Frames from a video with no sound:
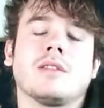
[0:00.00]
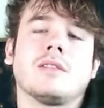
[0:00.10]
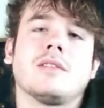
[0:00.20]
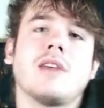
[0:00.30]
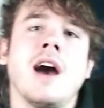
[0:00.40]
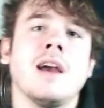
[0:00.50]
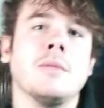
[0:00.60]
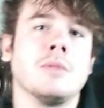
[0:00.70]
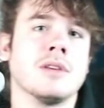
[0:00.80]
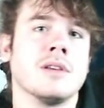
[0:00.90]
time
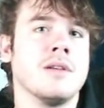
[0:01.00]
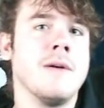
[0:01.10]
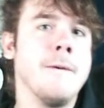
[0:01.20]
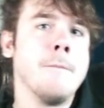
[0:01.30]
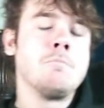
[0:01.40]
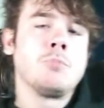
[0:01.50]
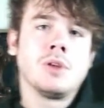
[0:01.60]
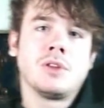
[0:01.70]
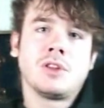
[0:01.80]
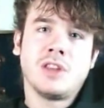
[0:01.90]
to
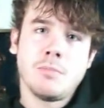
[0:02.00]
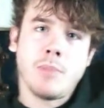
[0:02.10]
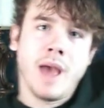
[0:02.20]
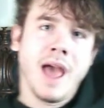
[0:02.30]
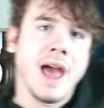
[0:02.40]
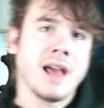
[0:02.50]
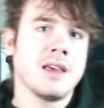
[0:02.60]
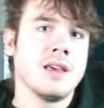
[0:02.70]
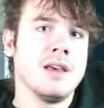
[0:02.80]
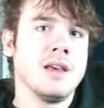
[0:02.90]
sit back